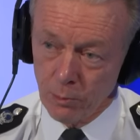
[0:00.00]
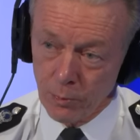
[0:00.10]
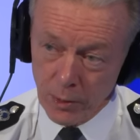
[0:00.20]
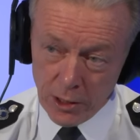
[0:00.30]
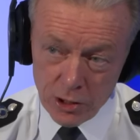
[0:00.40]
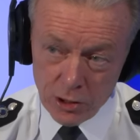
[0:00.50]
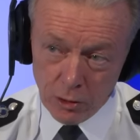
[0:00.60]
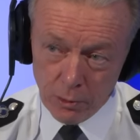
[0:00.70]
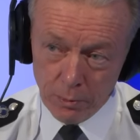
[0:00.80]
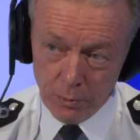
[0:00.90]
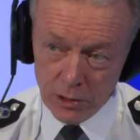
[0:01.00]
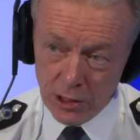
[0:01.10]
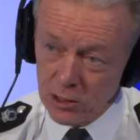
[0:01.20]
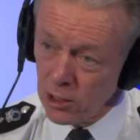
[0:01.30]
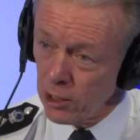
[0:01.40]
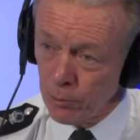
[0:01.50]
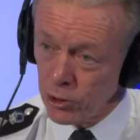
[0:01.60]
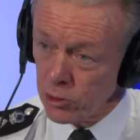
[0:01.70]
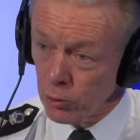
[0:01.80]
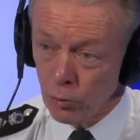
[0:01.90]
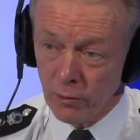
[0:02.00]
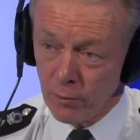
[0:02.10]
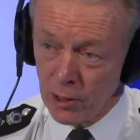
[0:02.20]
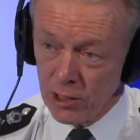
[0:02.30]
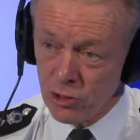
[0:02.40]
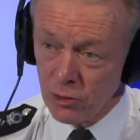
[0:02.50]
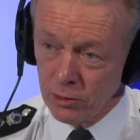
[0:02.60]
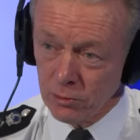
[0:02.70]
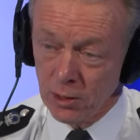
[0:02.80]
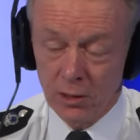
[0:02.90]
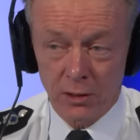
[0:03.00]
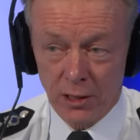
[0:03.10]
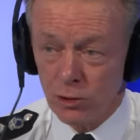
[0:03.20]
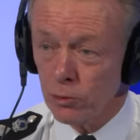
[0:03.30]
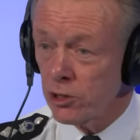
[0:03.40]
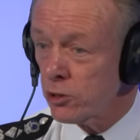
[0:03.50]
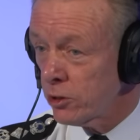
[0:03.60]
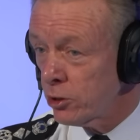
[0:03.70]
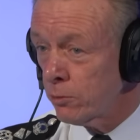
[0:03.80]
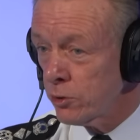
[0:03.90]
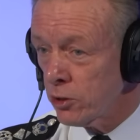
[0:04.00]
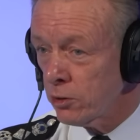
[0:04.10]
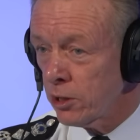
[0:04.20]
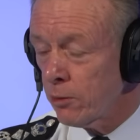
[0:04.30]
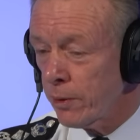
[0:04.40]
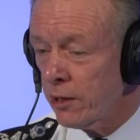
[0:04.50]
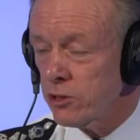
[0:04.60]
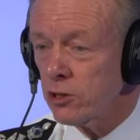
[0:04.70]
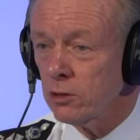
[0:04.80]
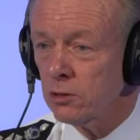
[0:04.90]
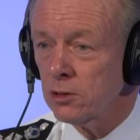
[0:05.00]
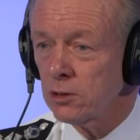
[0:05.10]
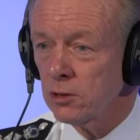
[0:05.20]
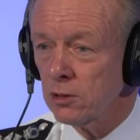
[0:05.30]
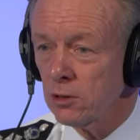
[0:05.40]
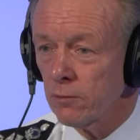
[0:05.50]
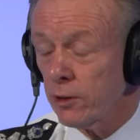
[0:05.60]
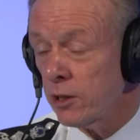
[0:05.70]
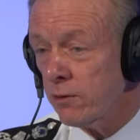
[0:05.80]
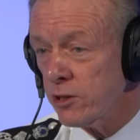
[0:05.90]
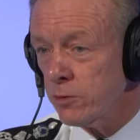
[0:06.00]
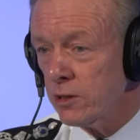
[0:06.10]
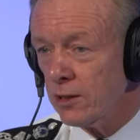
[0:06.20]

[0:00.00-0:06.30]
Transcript: but it's not. It's entirely possible one of them gets through. That's what you saw in numbers on in Paris on Friday of last week.